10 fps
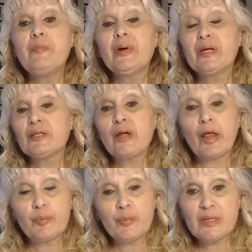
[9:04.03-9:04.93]
million
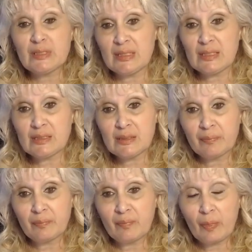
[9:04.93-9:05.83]
dollar business.
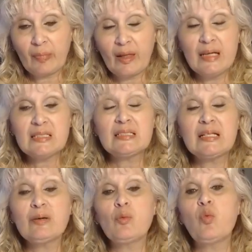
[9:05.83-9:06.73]
Isn't
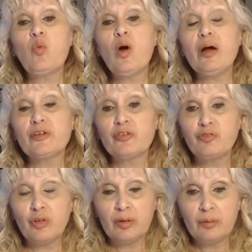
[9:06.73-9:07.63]
it
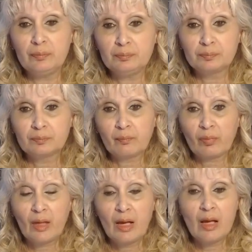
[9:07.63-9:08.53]
wonderful?
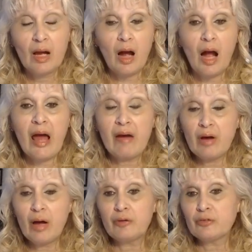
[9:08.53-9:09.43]
I have
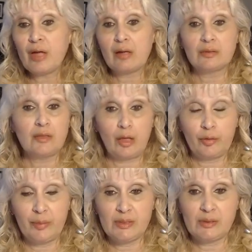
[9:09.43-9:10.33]
a hundred thousand dollar
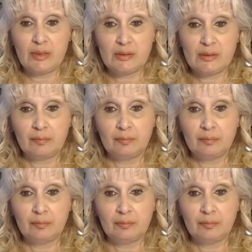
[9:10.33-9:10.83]
business.